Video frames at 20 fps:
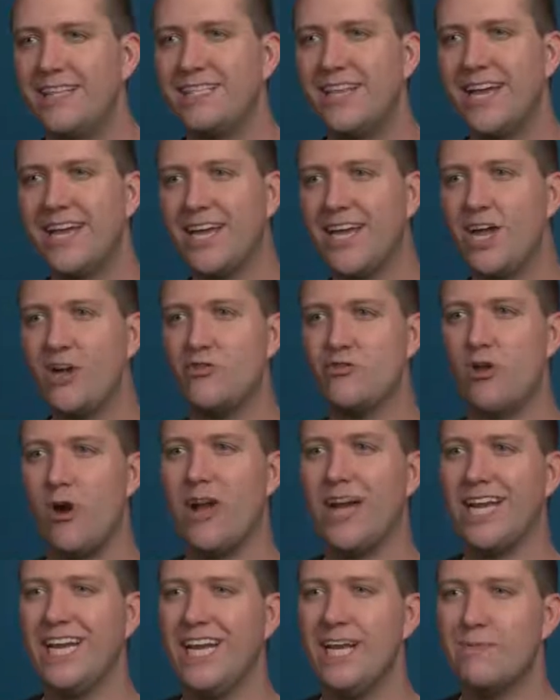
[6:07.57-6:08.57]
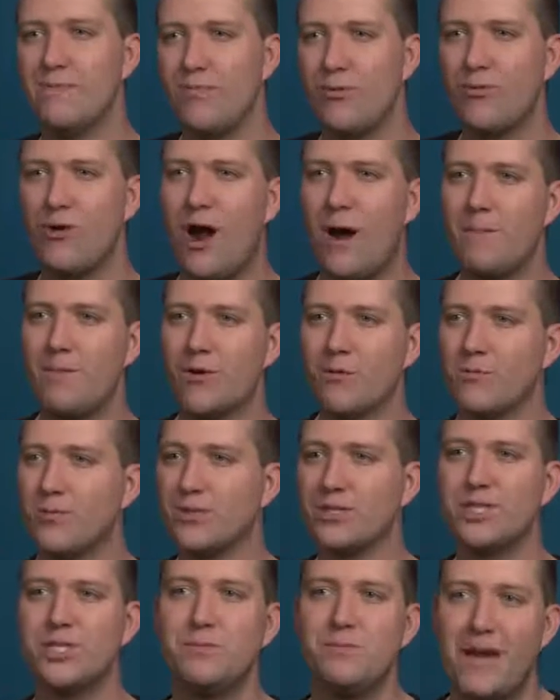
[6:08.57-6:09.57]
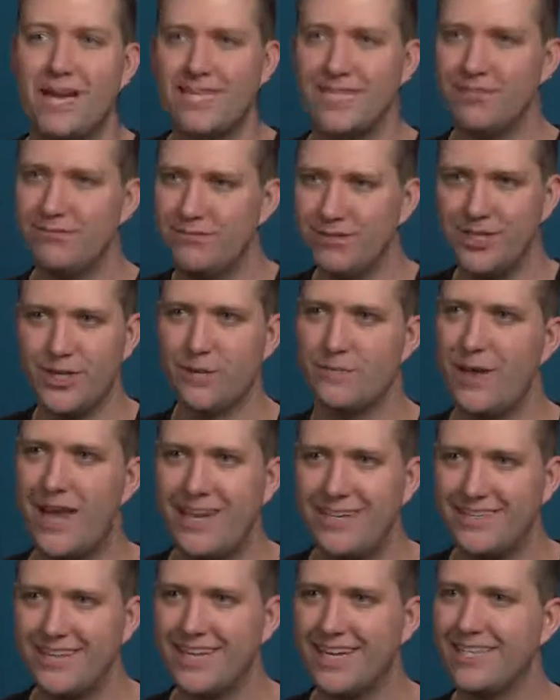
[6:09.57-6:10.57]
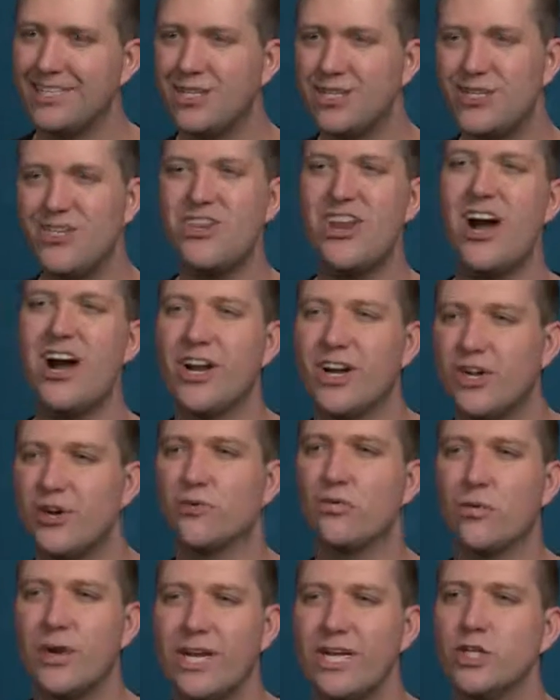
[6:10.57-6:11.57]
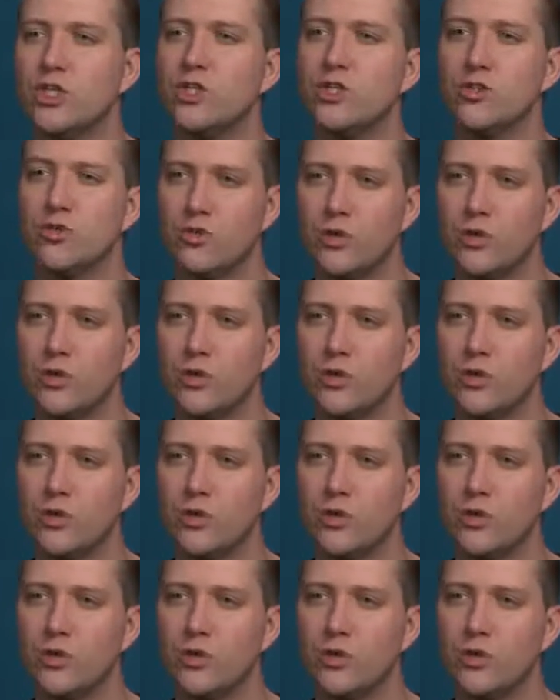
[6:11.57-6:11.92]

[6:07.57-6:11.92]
That's like drawing an improper perspective in your painting. It's just not going to ring